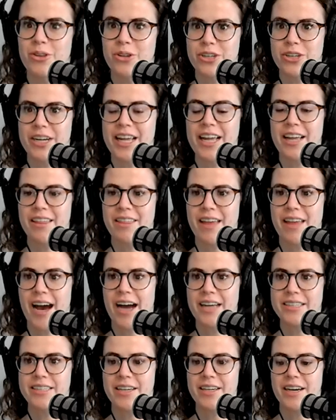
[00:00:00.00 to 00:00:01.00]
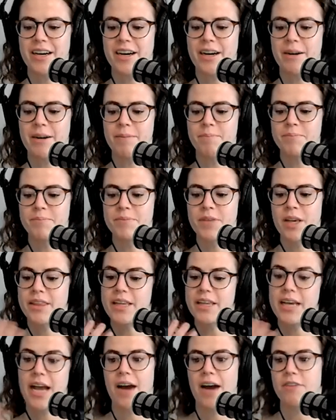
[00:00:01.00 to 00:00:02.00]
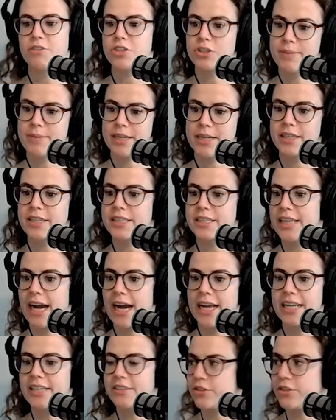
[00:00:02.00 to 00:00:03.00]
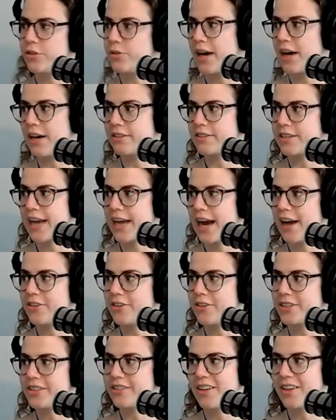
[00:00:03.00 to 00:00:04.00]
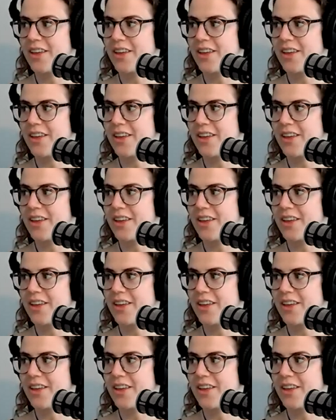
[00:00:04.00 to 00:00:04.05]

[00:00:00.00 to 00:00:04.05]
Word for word: learning that um, the average American diet is 2,000 calories.